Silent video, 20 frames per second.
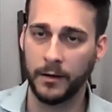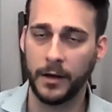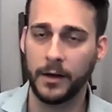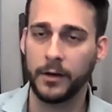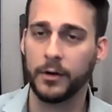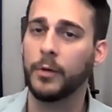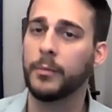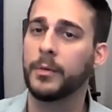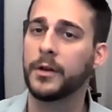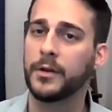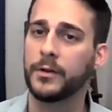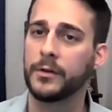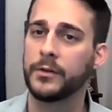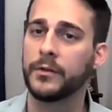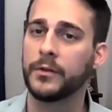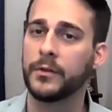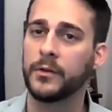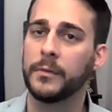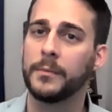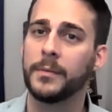like nobody
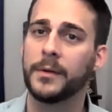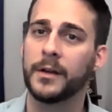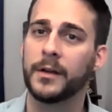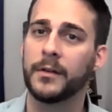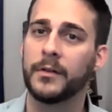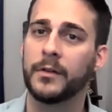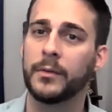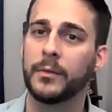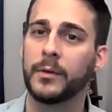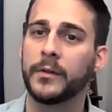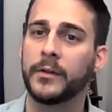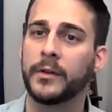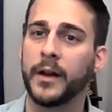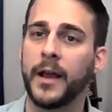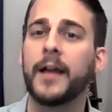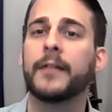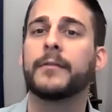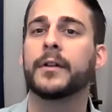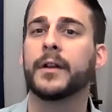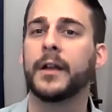uses it because it wasn't
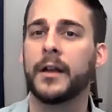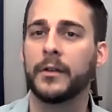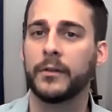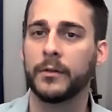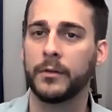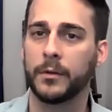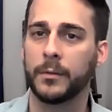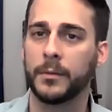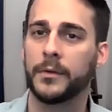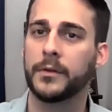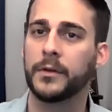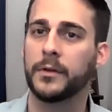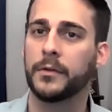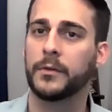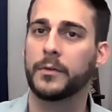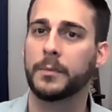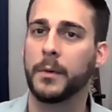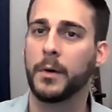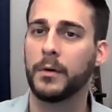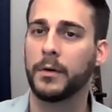advertised or it
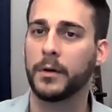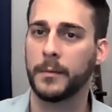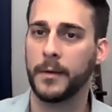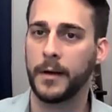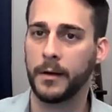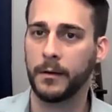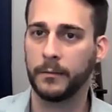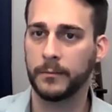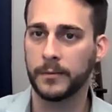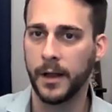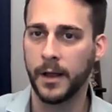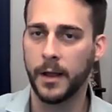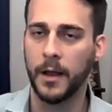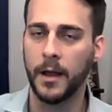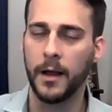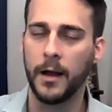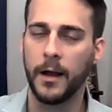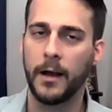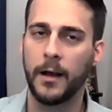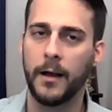wasn't spoken about.
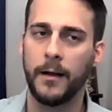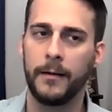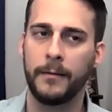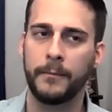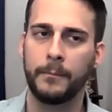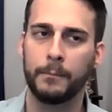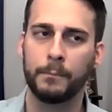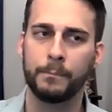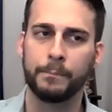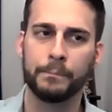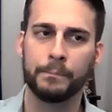um,